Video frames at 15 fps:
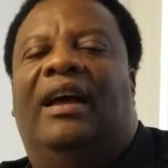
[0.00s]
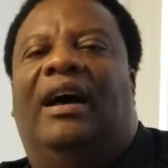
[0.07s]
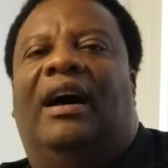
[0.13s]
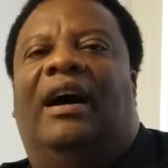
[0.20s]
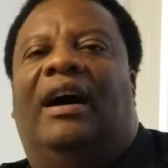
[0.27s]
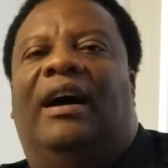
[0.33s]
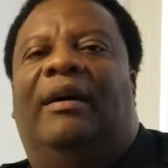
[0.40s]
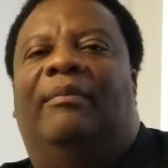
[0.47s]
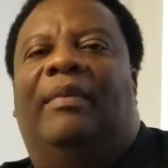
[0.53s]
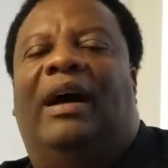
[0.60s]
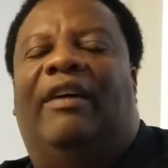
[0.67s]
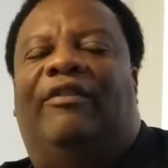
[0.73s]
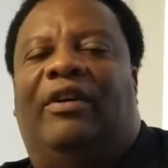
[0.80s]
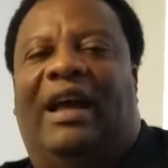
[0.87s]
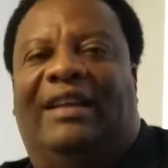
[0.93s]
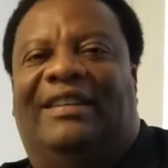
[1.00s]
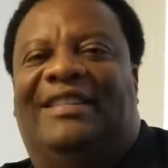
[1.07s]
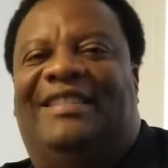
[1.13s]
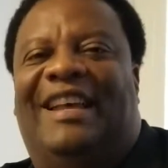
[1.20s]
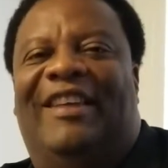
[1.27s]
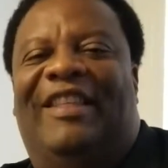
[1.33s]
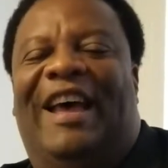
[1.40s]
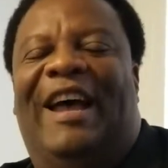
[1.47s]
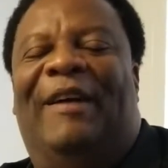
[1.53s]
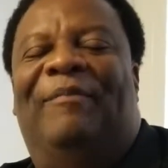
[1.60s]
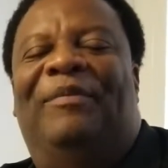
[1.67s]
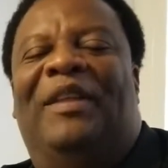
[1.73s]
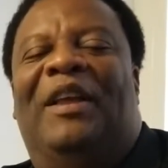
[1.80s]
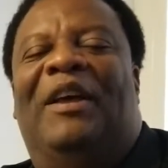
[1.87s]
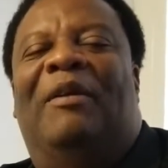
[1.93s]
I forgot to say that.
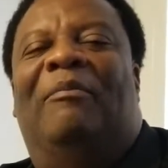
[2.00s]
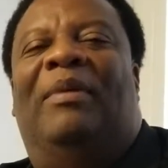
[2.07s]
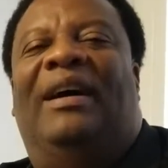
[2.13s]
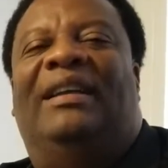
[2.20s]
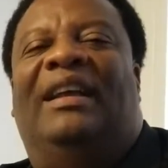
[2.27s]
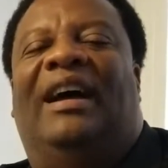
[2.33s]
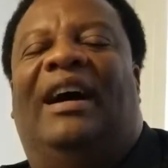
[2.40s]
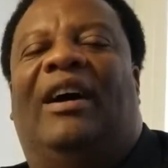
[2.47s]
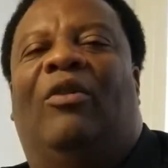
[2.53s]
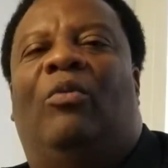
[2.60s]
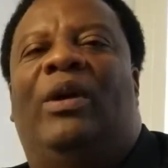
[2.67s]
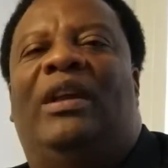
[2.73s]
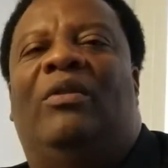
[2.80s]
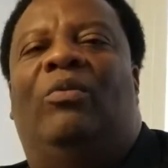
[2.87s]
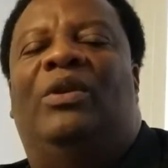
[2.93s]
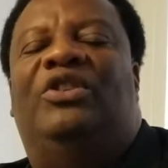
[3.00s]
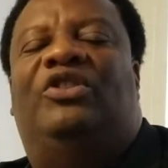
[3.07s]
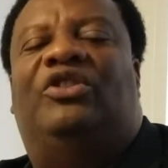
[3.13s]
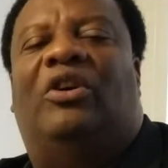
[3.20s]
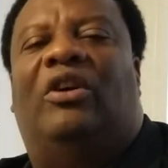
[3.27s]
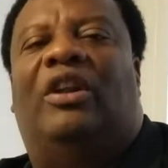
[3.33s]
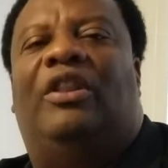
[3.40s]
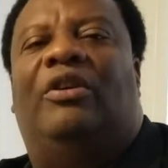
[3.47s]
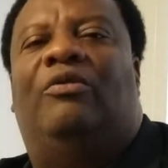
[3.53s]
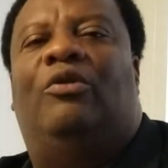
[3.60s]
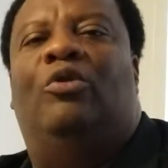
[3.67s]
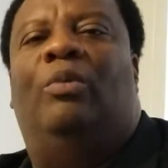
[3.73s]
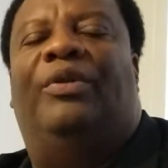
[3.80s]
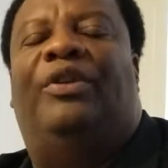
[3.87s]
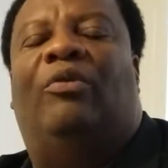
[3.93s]
But we started the
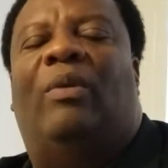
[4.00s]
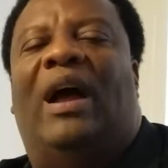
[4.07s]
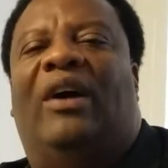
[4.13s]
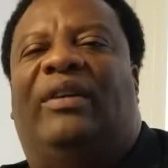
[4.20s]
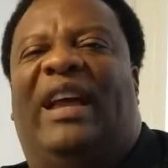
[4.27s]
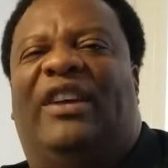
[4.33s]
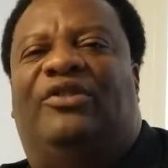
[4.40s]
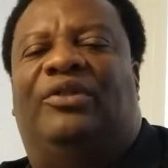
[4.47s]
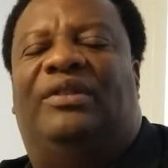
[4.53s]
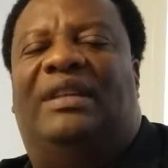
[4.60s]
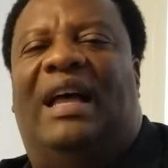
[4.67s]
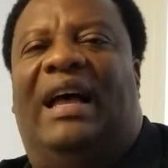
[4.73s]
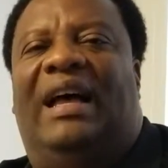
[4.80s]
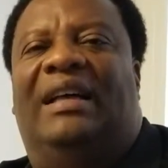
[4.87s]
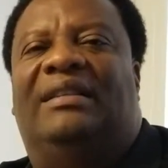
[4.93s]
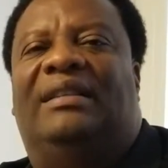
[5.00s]
group with a round exercise.